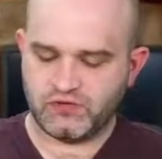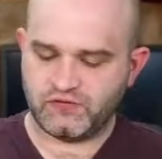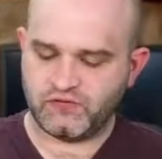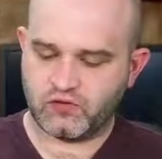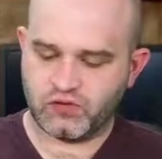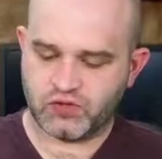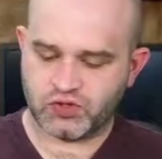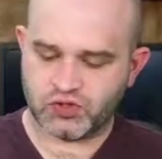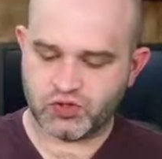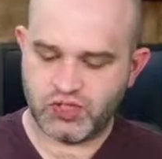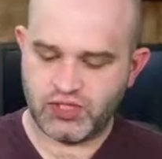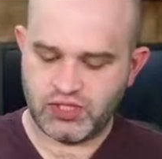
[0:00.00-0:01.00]

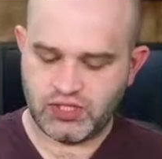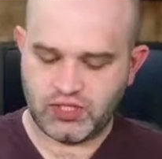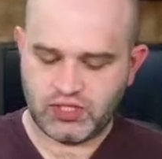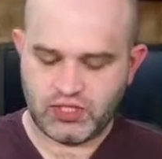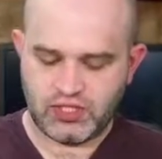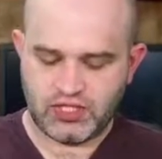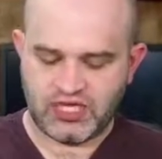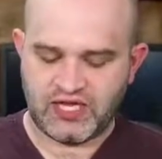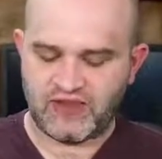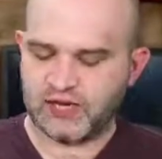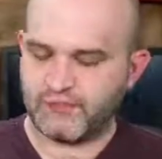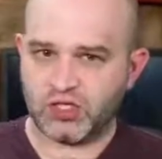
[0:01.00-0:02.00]
forestry, and
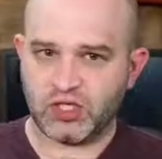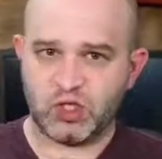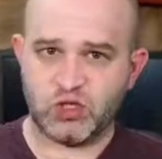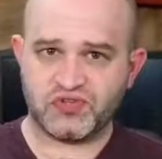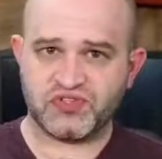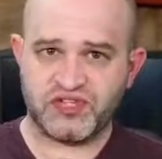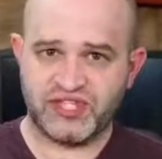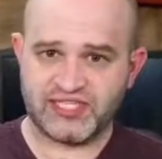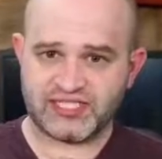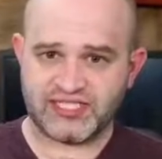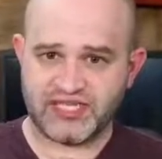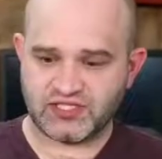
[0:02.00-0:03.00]
then I'm going to use
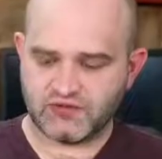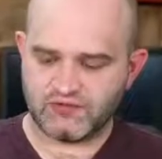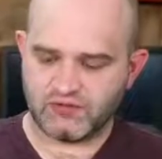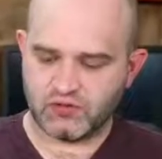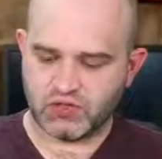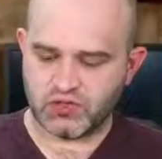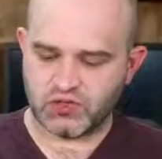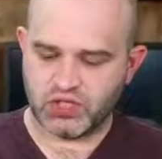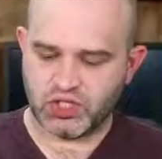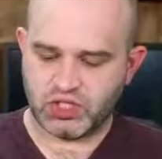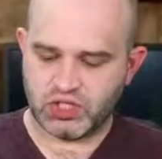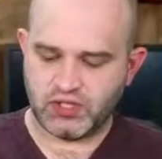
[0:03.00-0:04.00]
this as a forestry
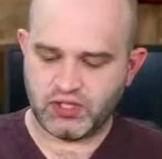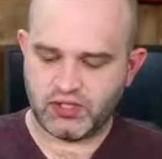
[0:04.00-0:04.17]
card.